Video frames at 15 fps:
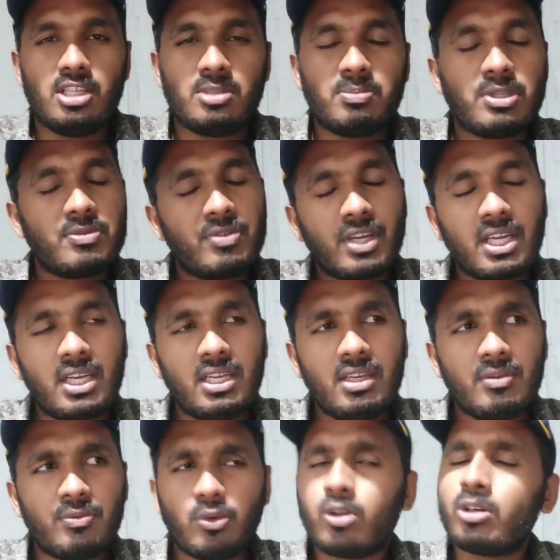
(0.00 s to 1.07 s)

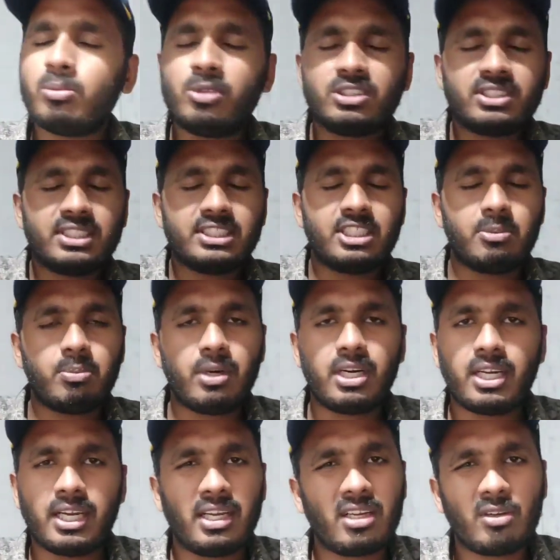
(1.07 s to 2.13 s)
Specifically for remote sensing
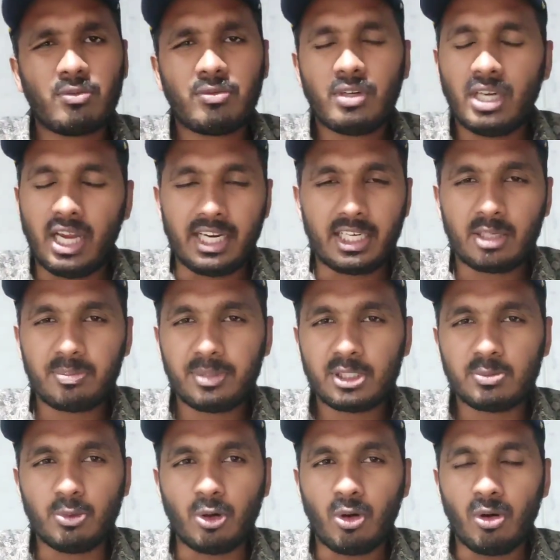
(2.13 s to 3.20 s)
part, I referred
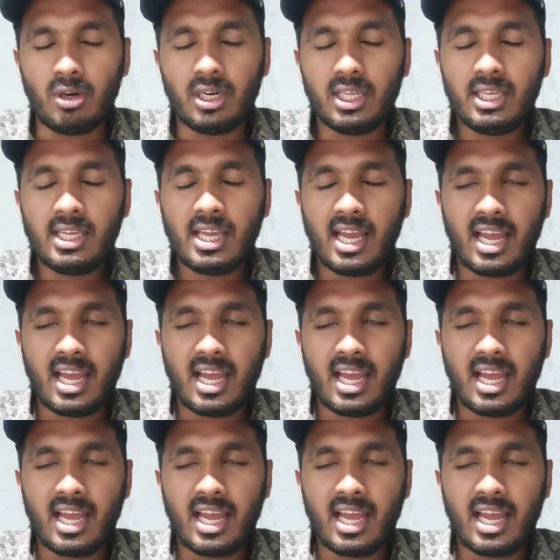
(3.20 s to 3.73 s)
IEEE book only,